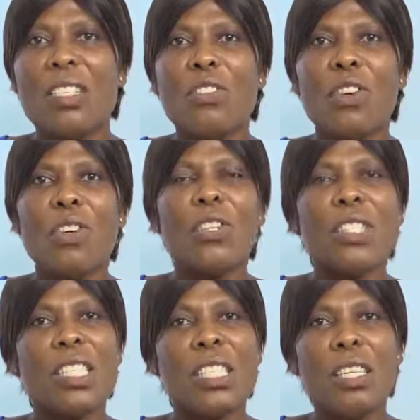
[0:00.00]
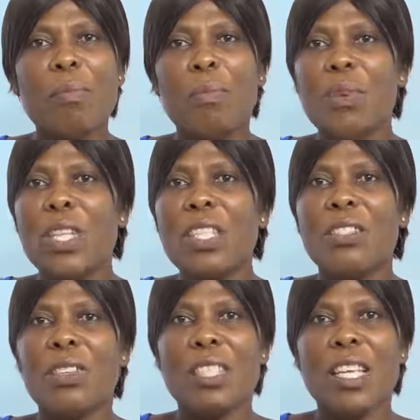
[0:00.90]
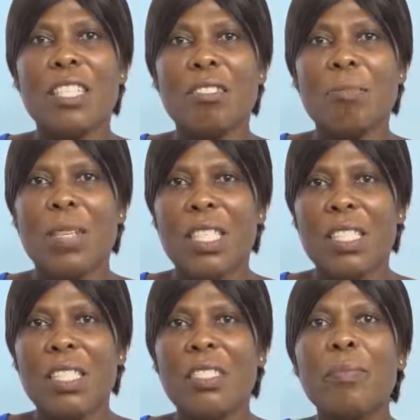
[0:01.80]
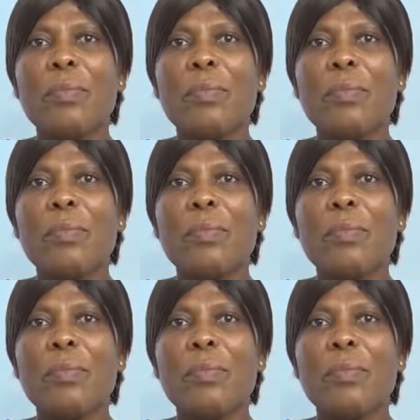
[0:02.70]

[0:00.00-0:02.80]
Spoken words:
your oxygen points, your suction machine,